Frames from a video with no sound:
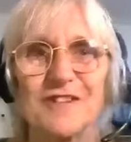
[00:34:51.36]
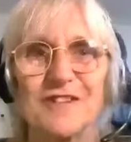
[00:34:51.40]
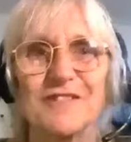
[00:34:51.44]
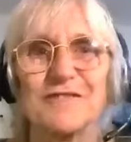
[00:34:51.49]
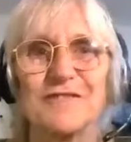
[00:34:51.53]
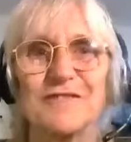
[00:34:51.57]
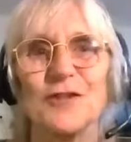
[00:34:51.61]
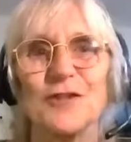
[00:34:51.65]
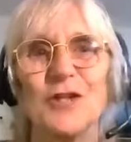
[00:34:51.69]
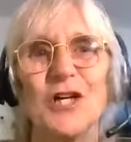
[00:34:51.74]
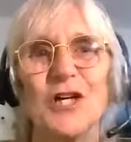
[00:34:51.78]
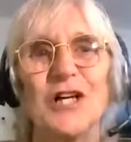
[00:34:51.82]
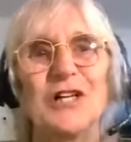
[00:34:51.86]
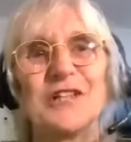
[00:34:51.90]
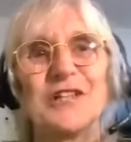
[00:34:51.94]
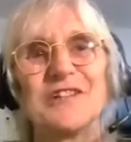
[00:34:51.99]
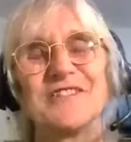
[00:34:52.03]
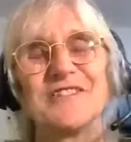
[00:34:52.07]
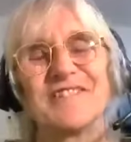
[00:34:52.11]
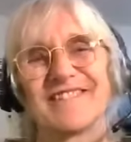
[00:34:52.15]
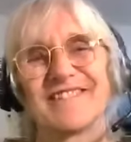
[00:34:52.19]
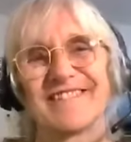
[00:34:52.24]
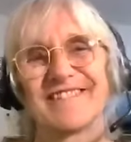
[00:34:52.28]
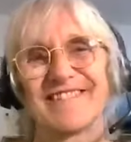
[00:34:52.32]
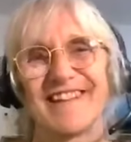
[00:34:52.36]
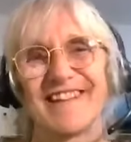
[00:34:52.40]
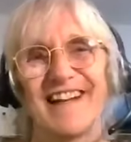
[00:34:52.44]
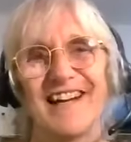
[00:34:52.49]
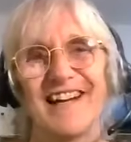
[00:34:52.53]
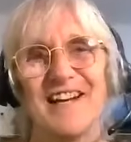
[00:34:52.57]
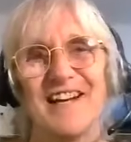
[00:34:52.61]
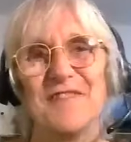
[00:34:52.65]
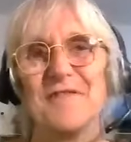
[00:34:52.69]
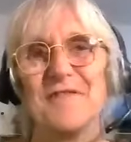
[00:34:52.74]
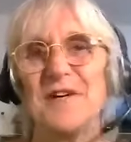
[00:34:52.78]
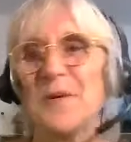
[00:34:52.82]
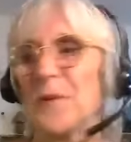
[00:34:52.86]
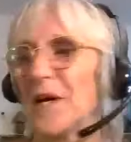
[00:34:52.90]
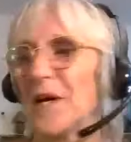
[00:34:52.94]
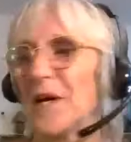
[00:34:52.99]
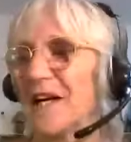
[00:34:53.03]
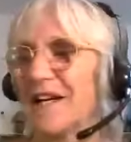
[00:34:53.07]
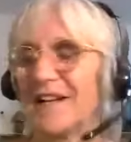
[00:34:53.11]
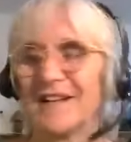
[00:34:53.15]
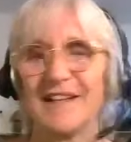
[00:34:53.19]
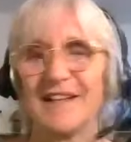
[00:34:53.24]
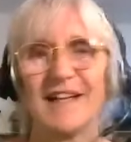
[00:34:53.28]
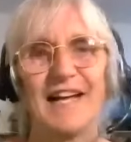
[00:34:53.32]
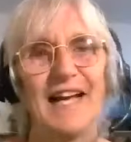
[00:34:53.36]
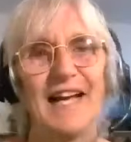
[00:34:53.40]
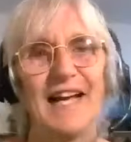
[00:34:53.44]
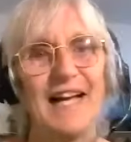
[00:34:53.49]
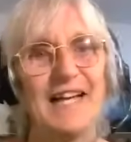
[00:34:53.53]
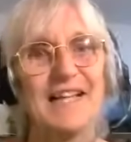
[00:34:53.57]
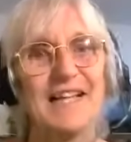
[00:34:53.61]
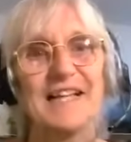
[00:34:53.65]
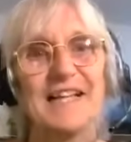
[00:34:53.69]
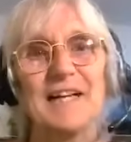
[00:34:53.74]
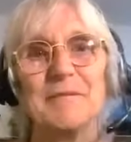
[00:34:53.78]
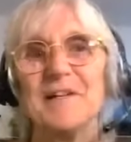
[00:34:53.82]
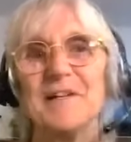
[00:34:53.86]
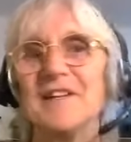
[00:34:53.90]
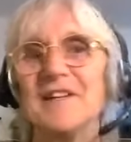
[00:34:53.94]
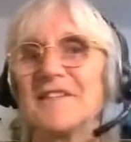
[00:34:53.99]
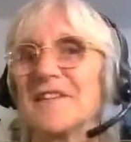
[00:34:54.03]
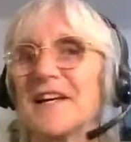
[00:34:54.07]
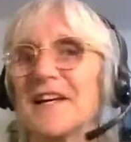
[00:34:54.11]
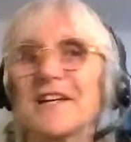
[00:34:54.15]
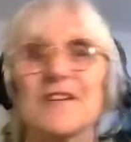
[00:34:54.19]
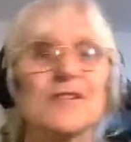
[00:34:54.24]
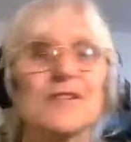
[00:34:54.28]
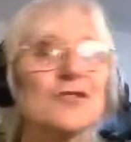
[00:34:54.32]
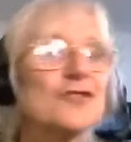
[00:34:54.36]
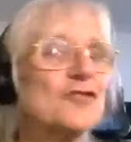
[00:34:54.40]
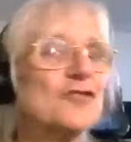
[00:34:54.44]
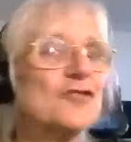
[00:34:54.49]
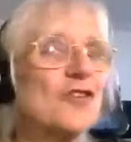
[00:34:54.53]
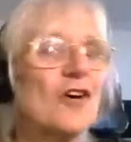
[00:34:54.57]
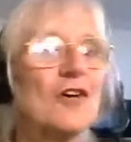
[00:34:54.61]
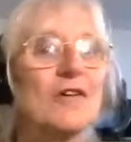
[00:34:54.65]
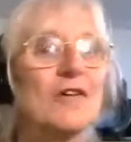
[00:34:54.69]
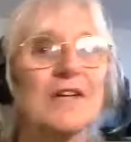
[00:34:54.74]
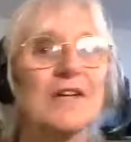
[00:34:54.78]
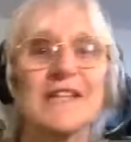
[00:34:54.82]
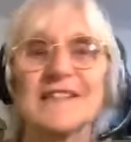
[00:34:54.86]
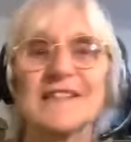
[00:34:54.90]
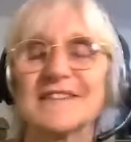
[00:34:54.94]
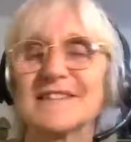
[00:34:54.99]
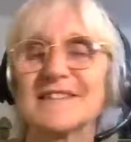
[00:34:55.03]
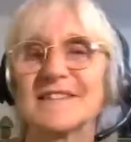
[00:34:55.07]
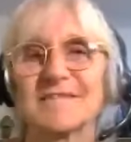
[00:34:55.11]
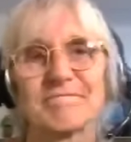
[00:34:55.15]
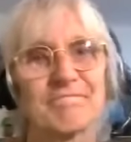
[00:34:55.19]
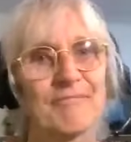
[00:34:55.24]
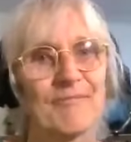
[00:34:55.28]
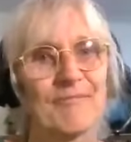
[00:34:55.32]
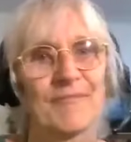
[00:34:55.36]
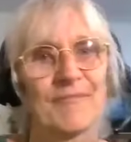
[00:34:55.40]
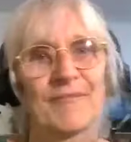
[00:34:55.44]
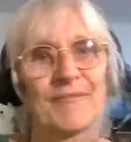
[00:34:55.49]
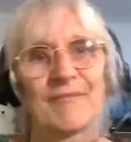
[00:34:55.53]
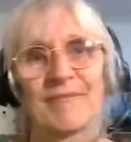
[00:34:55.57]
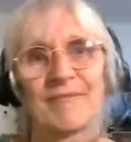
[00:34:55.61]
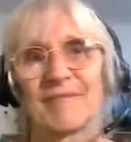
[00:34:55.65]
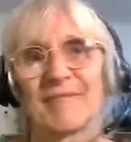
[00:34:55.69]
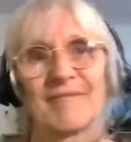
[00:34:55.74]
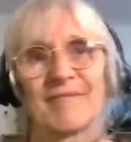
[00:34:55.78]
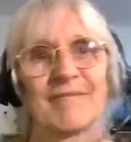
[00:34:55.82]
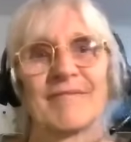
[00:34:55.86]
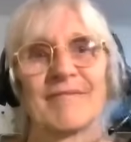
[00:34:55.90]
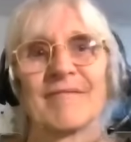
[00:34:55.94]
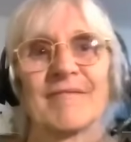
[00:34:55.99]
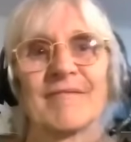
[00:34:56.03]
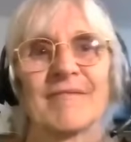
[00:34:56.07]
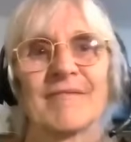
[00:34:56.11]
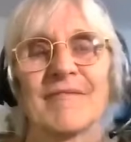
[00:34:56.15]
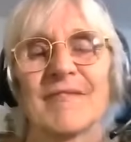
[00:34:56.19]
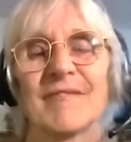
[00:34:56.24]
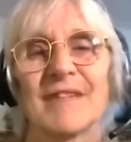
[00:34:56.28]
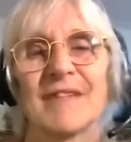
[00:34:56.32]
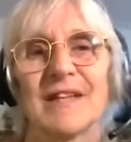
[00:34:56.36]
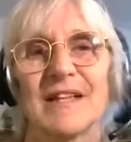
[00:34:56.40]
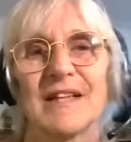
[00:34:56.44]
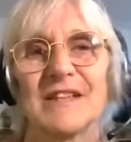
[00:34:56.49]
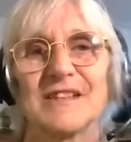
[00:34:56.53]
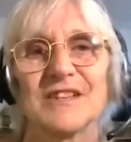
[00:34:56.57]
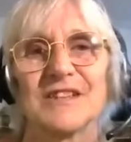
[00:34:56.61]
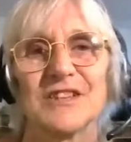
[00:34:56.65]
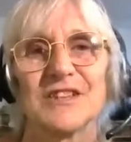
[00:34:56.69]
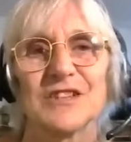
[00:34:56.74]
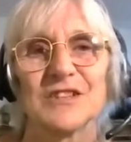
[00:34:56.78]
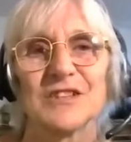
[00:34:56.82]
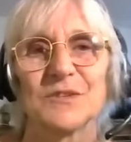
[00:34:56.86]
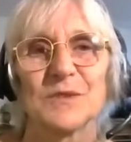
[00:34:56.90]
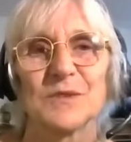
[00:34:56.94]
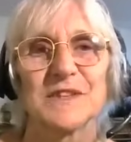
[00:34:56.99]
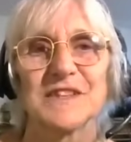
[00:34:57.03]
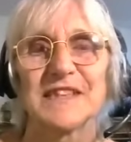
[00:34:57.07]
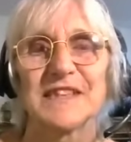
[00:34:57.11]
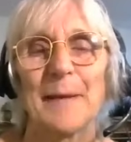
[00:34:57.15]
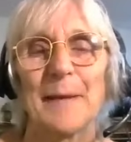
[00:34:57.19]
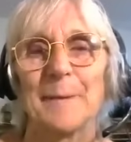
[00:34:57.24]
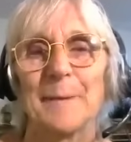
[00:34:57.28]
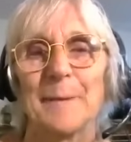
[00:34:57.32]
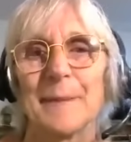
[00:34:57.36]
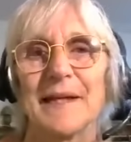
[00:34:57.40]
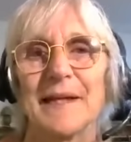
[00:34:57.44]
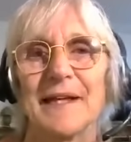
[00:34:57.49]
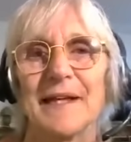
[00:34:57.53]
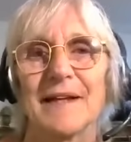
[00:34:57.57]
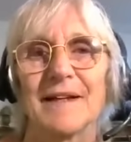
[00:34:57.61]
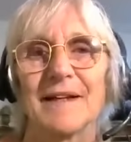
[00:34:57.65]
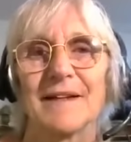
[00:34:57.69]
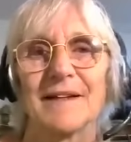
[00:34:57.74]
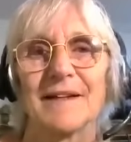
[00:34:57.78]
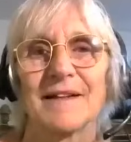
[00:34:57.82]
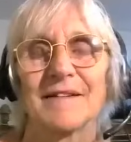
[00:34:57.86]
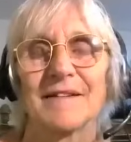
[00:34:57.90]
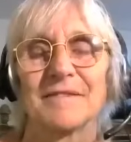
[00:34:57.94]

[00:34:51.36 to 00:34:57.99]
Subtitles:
full on everywhere. And it can be subtle, strong. It's just what's happening.